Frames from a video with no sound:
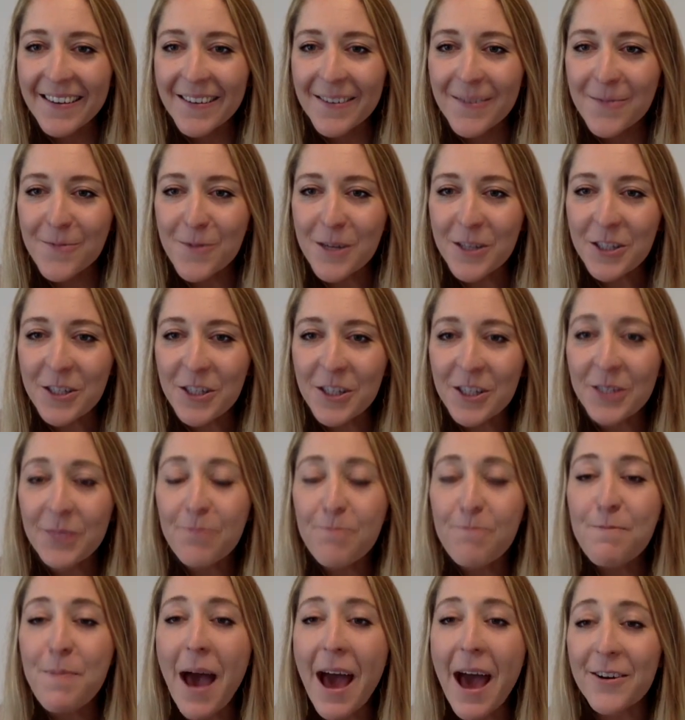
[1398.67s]
Which is
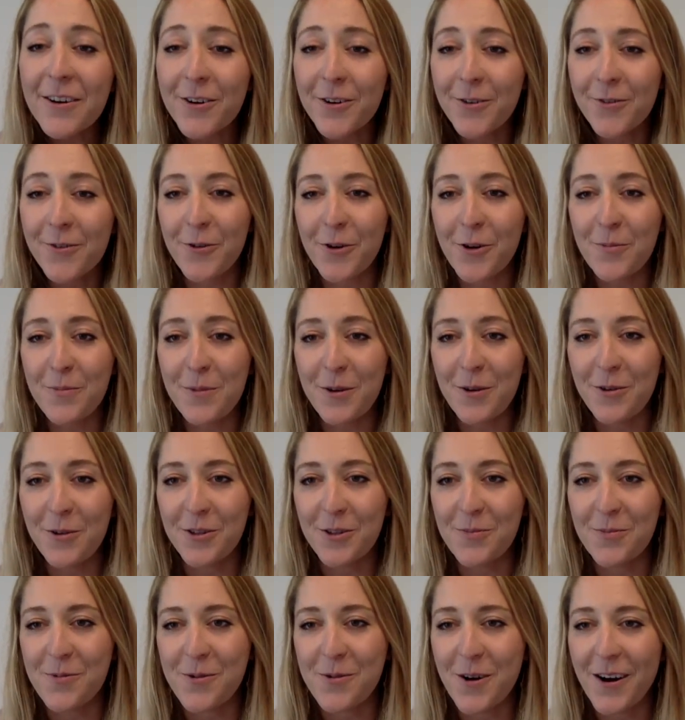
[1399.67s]
better for immune
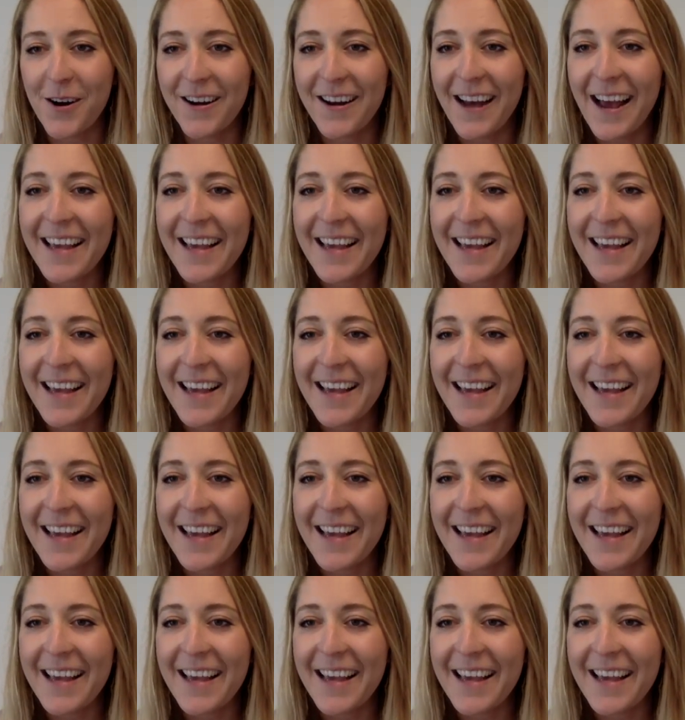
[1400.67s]
support?